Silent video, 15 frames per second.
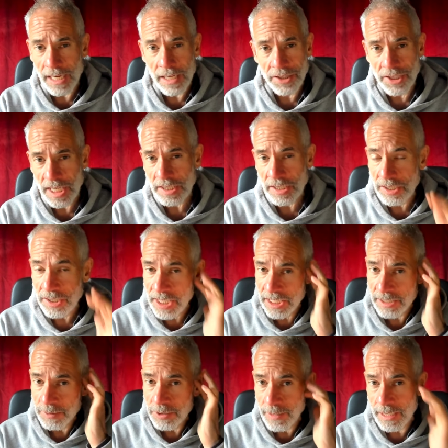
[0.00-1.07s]

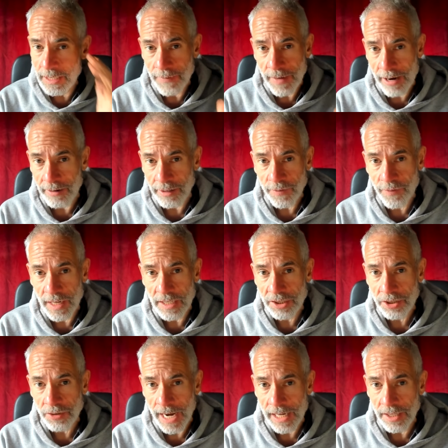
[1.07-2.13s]
inconsistencies between the various
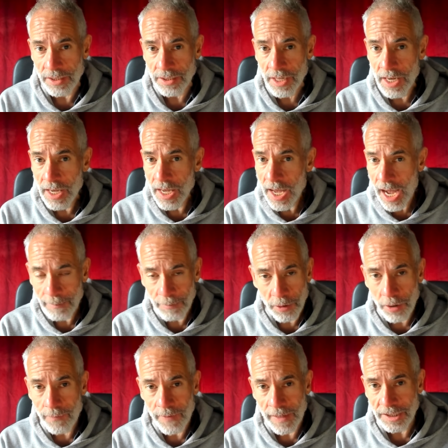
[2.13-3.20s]
fitness trackers. I'm
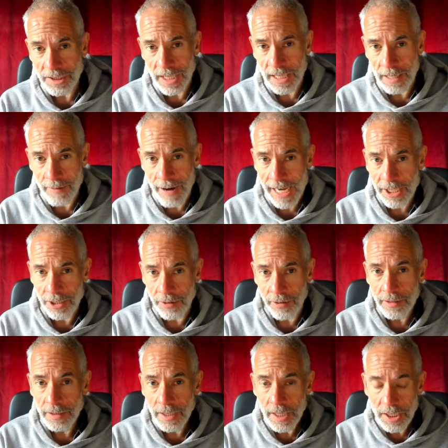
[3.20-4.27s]
not convinced that they're accurate.
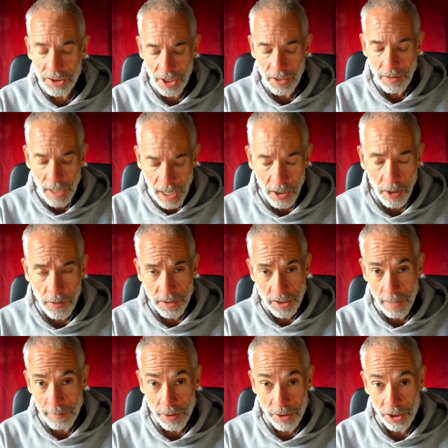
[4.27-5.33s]
So a lot of the
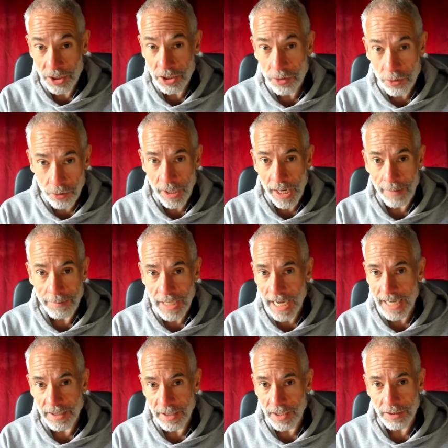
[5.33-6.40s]
time, you're just storing up
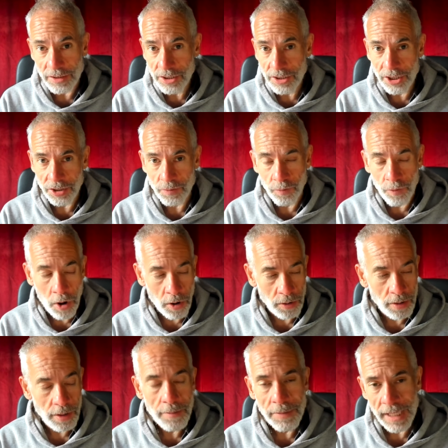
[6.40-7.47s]
data that's just wrong.
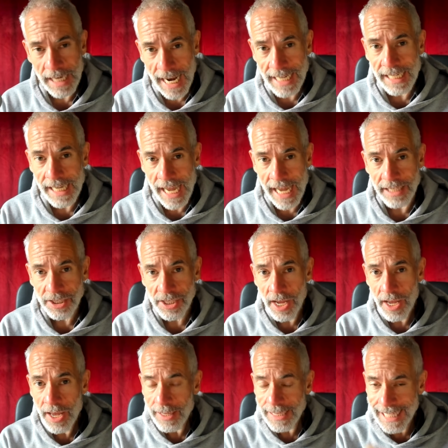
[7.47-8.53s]
But in any case,
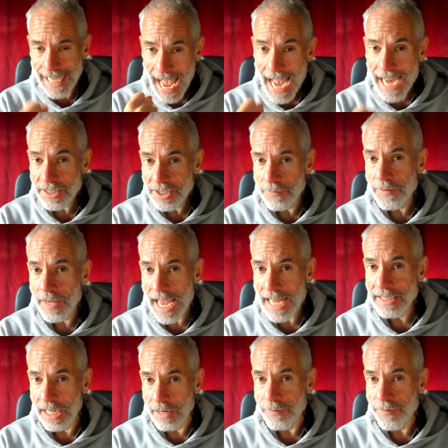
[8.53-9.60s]
the act of
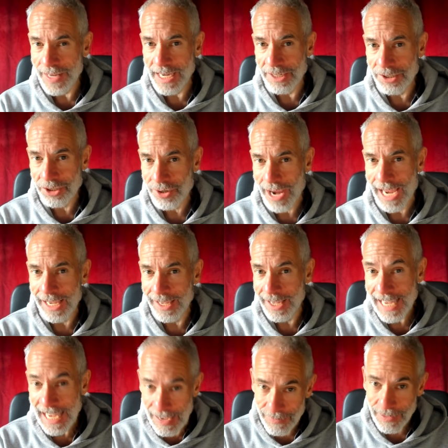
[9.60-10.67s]
getting a fitness tracker,
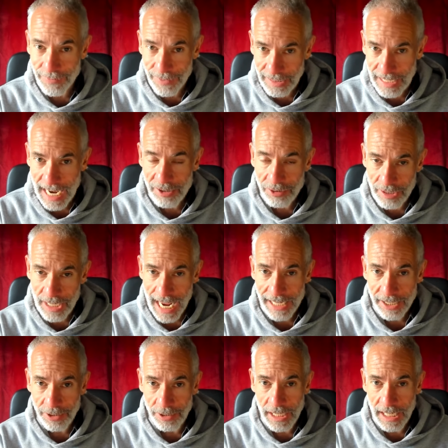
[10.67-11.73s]
even if the data is
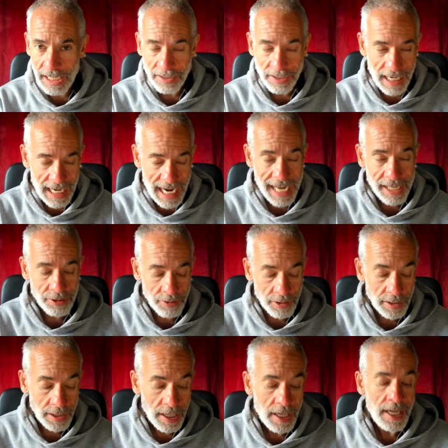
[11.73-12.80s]
accurate, is inaccurate,
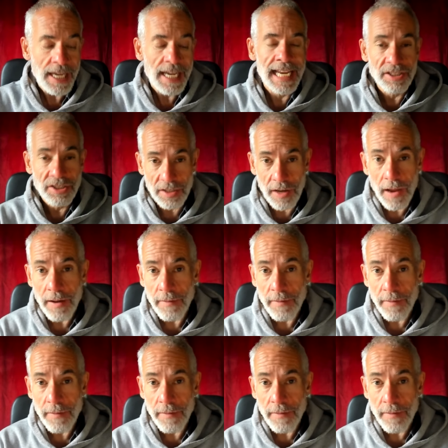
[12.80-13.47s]
is